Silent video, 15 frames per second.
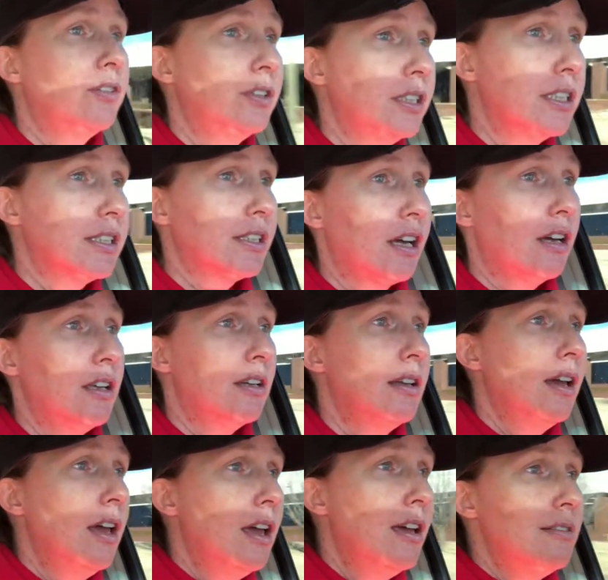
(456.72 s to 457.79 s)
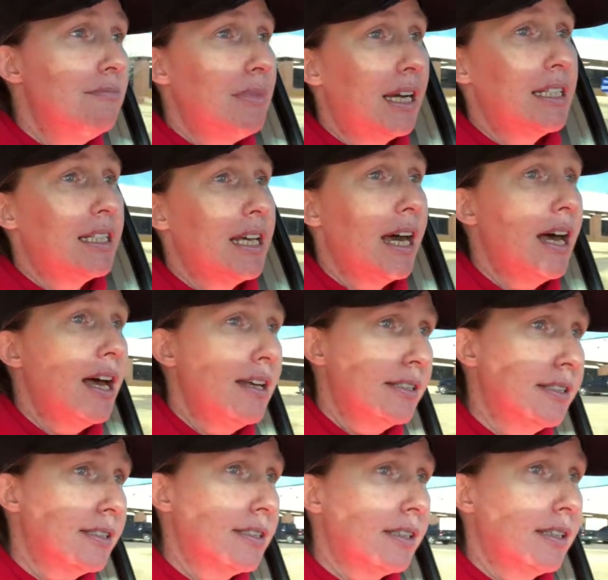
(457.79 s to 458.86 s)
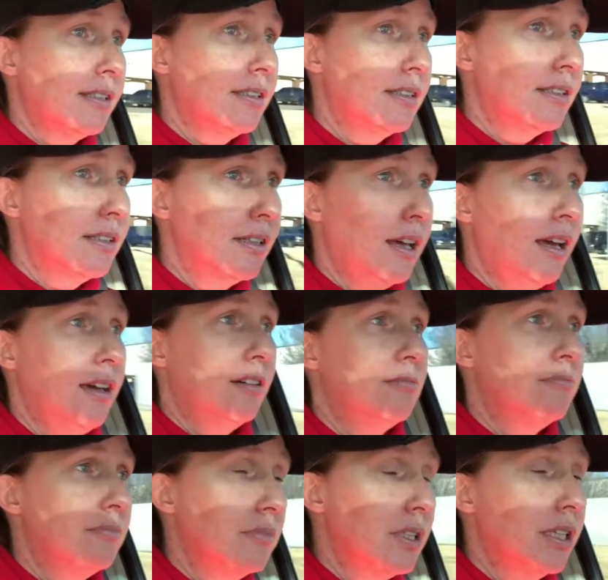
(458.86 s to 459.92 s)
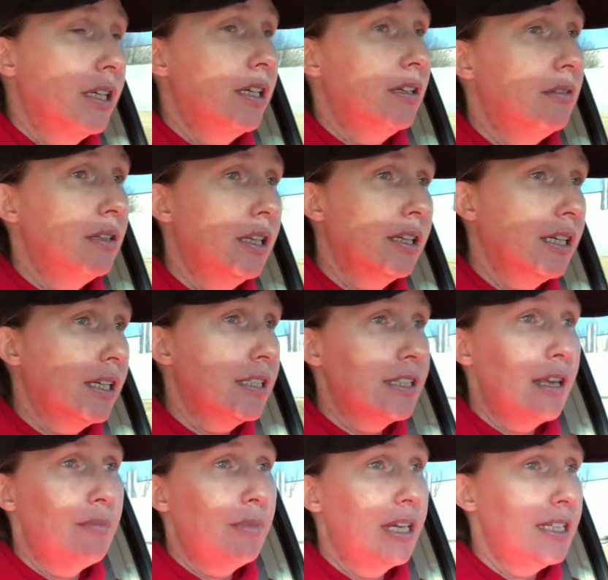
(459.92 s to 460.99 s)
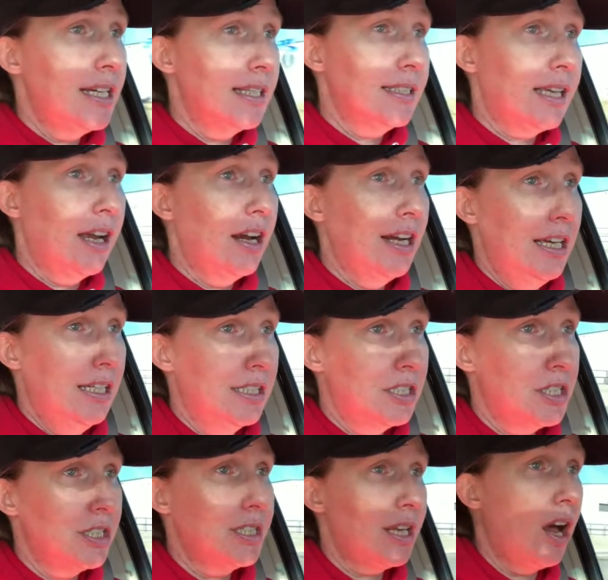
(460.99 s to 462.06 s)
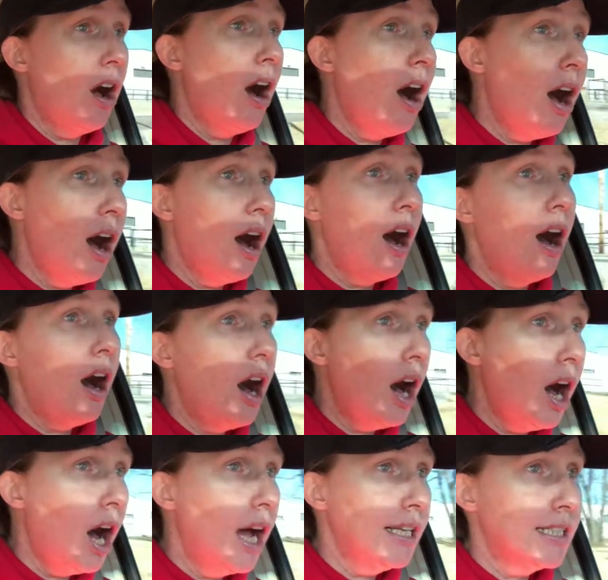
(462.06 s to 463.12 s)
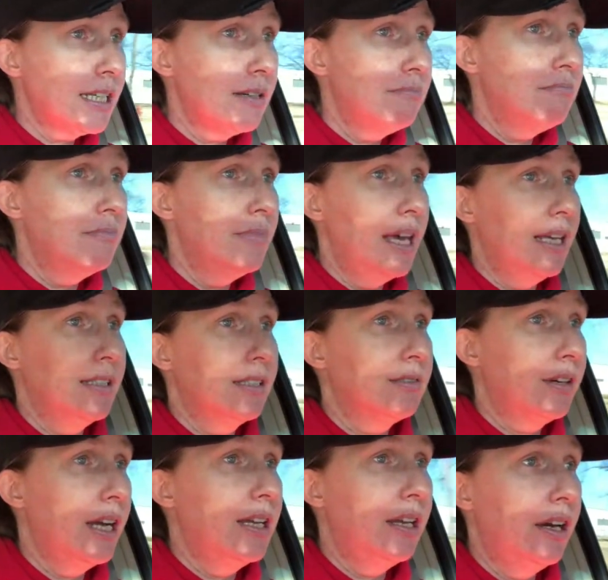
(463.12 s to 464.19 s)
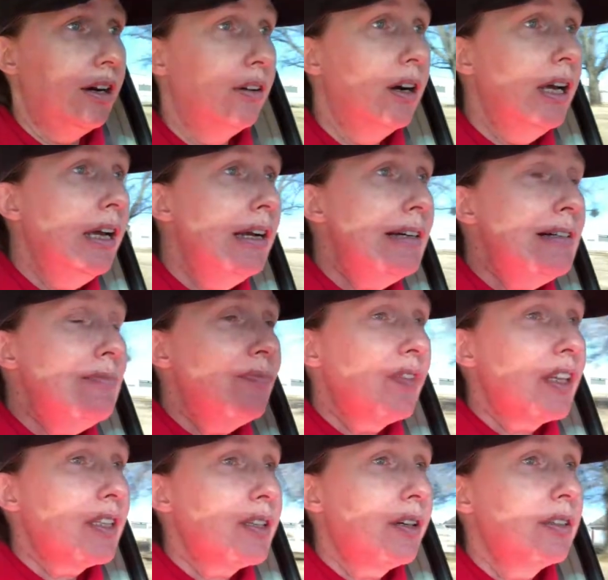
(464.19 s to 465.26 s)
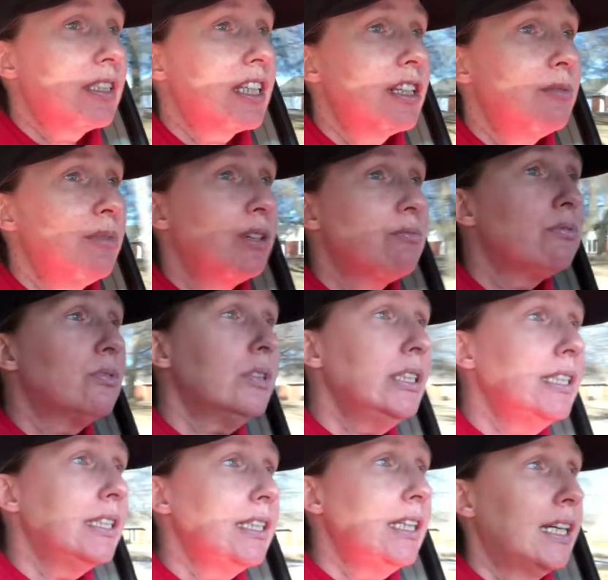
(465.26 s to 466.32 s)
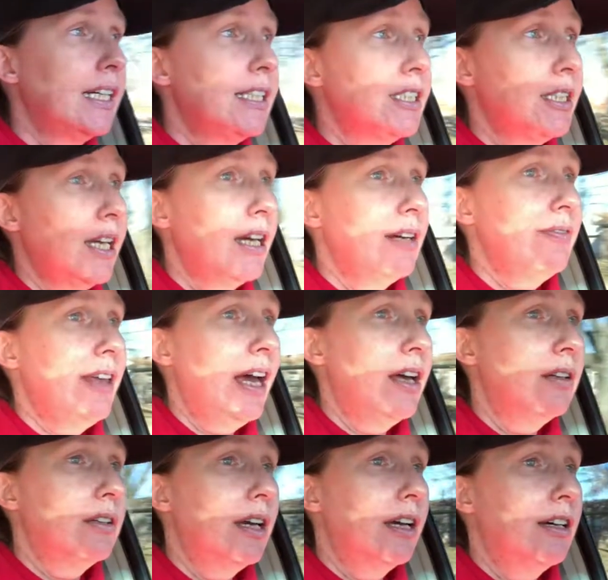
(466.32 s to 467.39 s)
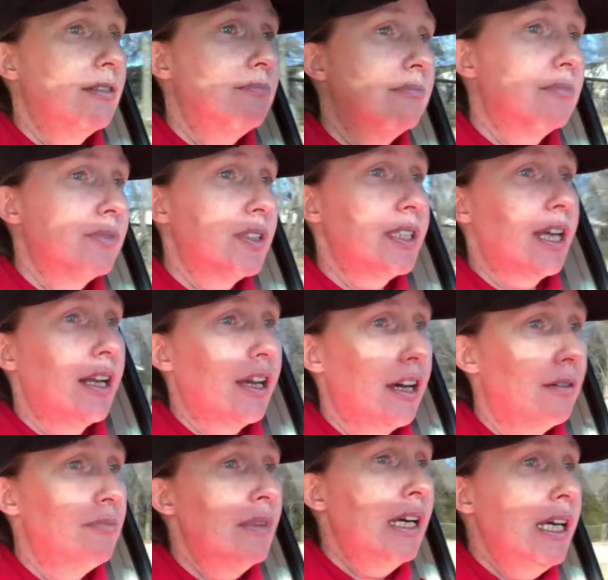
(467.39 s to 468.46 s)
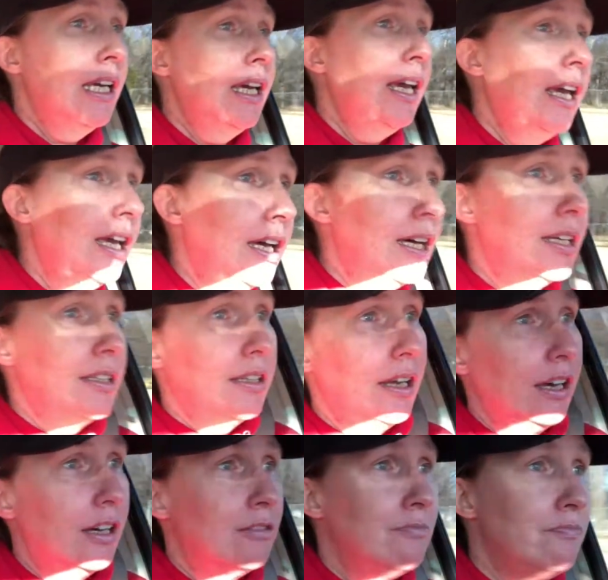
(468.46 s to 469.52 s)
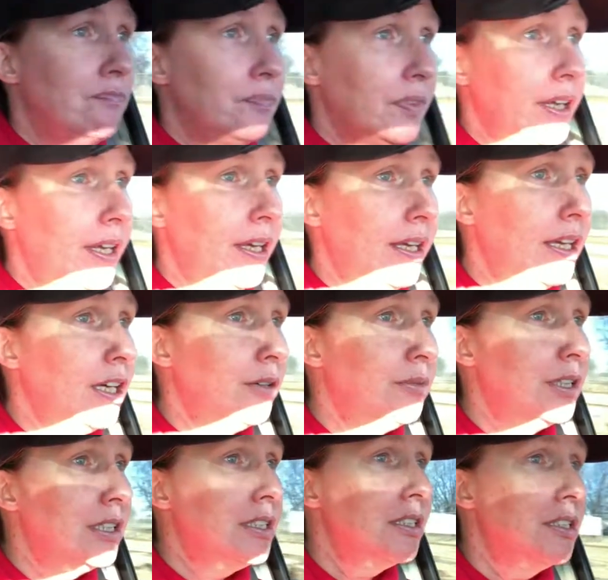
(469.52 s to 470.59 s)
it's got my desk, and like I say, my desk area is just a hot mess right now. So it's going to be really nice to have that set up, and I'm going to